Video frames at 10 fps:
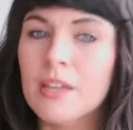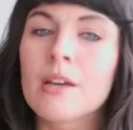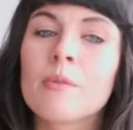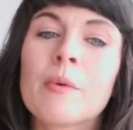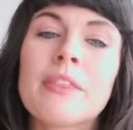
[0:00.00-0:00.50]

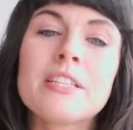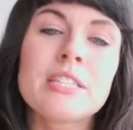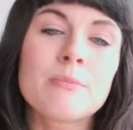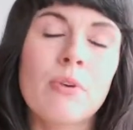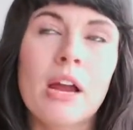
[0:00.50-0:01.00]
Well, this
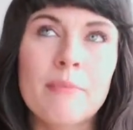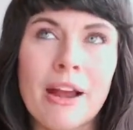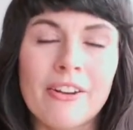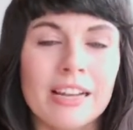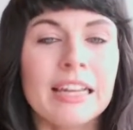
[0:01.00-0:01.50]
is
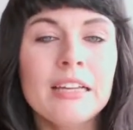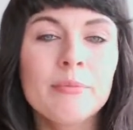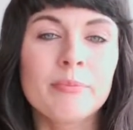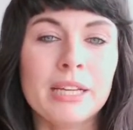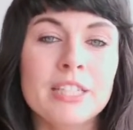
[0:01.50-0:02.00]
primarily
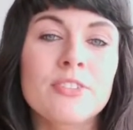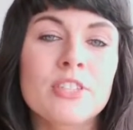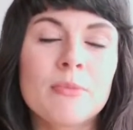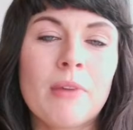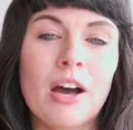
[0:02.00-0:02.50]
because of
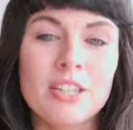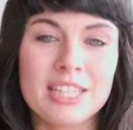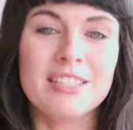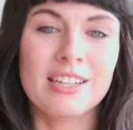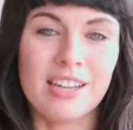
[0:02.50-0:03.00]
some
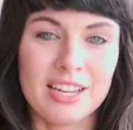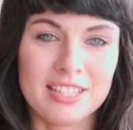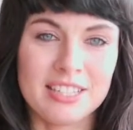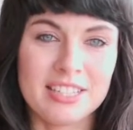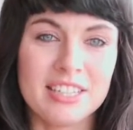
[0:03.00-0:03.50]
artistic
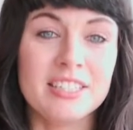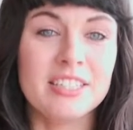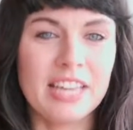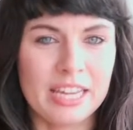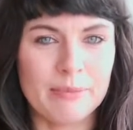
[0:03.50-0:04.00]
licenses
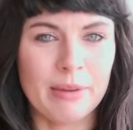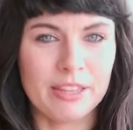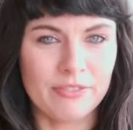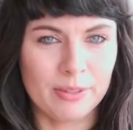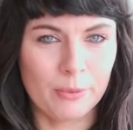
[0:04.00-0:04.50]
taken by
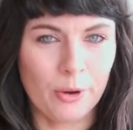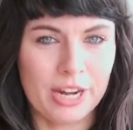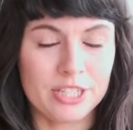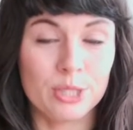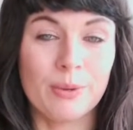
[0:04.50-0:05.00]
the film
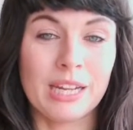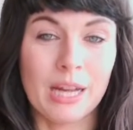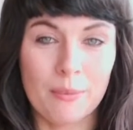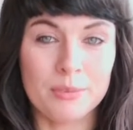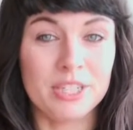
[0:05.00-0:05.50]
creators when it
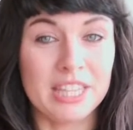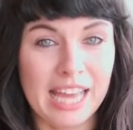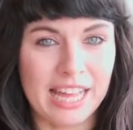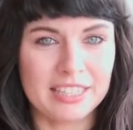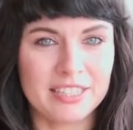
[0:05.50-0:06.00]
comes to the
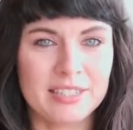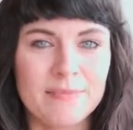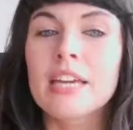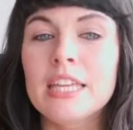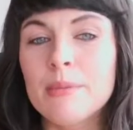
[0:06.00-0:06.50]
Ents.
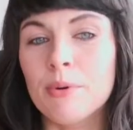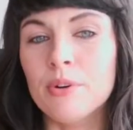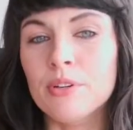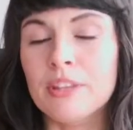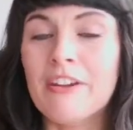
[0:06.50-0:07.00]
In the
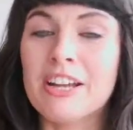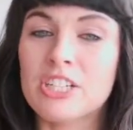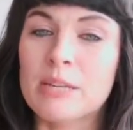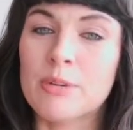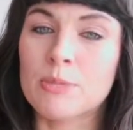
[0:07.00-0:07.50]
book, they're
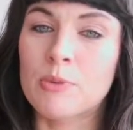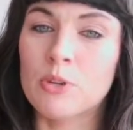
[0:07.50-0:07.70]
actually much more